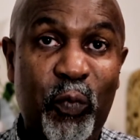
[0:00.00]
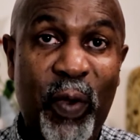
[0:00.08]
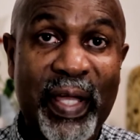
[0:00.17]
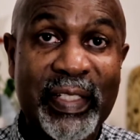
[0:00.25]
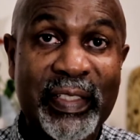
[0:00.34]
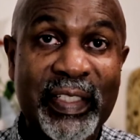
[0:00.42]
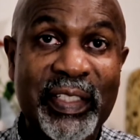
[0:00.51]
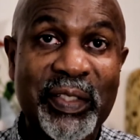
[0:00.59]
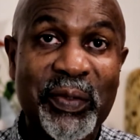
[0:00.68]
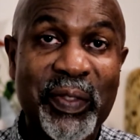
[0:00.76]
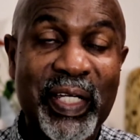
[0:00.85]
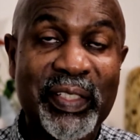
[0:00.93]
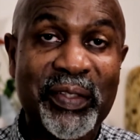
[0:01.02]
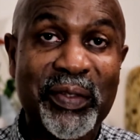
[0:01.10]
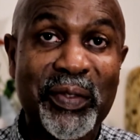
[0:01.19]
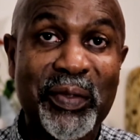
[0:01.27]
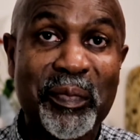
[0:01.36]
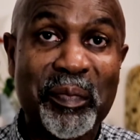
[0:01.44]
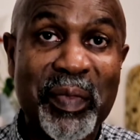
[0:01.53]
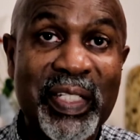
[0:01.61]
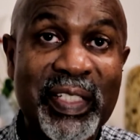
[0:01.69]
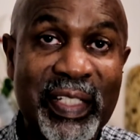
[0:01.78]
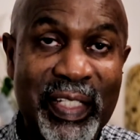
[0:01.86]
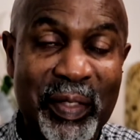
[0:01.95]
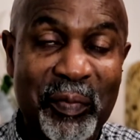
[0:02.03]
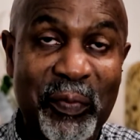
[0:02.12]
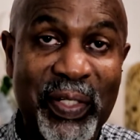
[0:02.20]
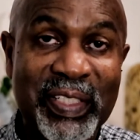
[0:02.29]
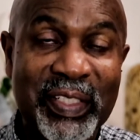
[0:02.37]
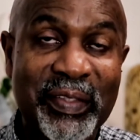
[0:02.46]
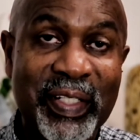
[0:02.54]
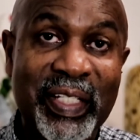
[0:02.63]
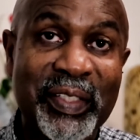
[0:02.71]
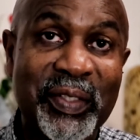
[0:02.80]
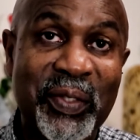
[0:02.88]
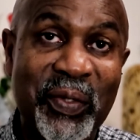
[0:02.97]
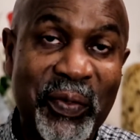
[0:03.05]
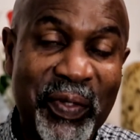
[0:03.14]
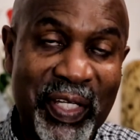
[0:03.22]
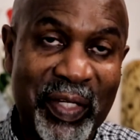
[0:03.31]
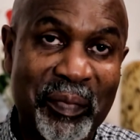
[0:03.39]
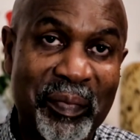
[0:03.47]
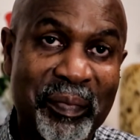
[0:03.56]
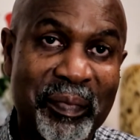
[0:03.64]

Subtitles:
when did you get to meet him? When did you get to know him?